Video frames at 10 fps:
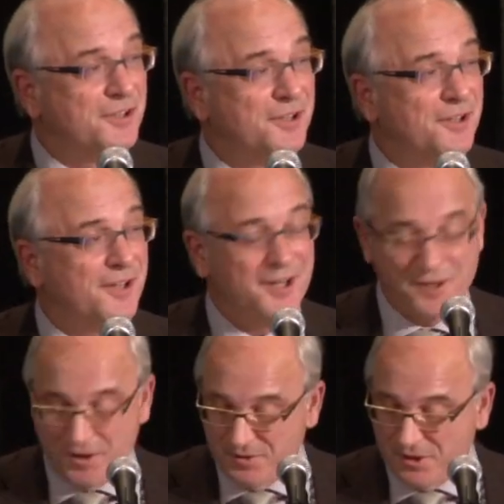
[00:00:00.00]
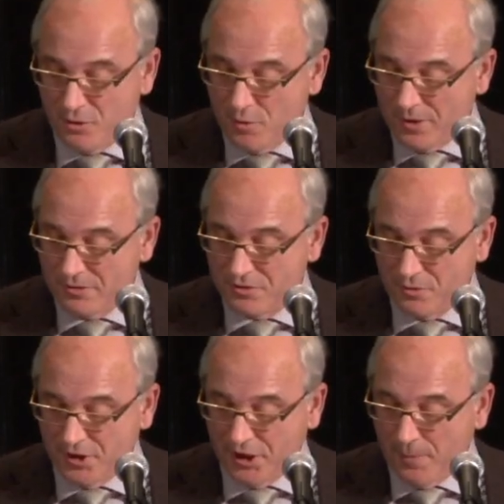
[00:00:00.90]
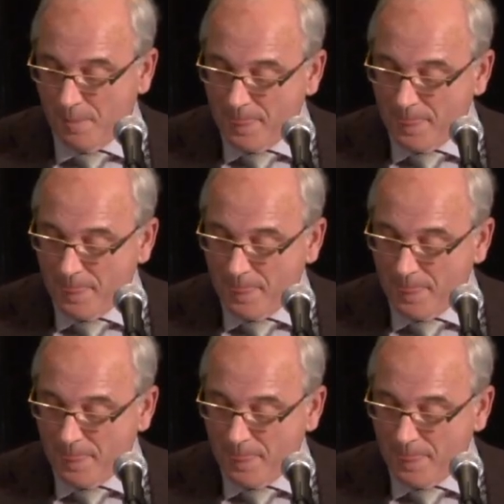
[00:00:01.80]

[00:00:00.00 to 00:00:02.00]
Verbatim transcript: on how they would go about doing it.